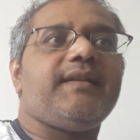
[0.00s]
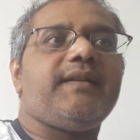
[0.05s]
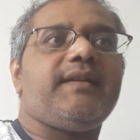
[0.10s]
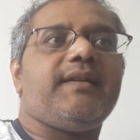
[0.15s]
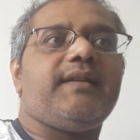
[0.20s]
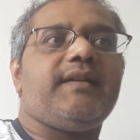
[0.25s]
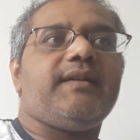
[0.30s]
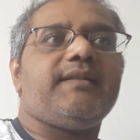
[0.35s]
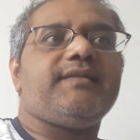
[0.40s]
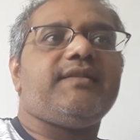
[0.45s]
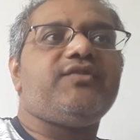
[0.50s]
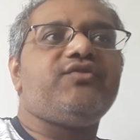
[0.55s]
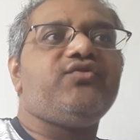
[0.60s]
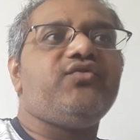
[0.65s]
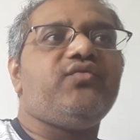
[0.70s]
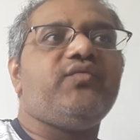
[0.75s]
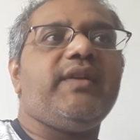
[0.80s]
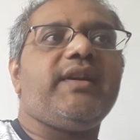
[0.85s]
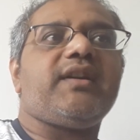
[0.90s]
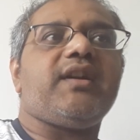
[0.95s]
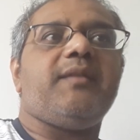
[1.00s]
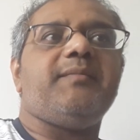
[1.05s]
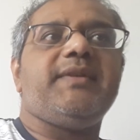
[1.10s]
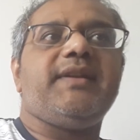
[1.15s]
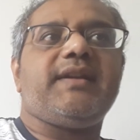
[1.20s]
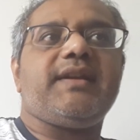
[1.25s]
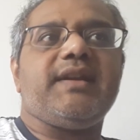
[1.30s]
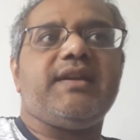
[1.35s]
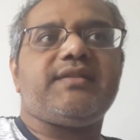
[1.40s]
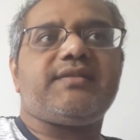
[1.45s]
the two-way
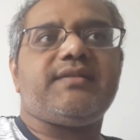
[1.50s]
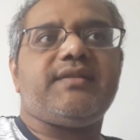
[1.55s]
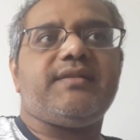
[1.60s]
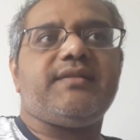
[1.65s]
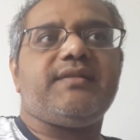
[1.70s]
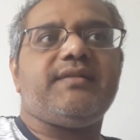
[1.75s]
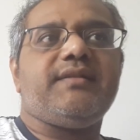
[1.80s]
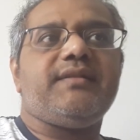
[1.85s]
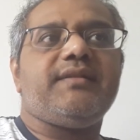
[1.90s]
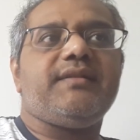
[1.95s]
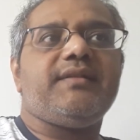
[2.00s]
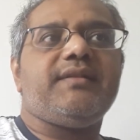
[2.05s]
communication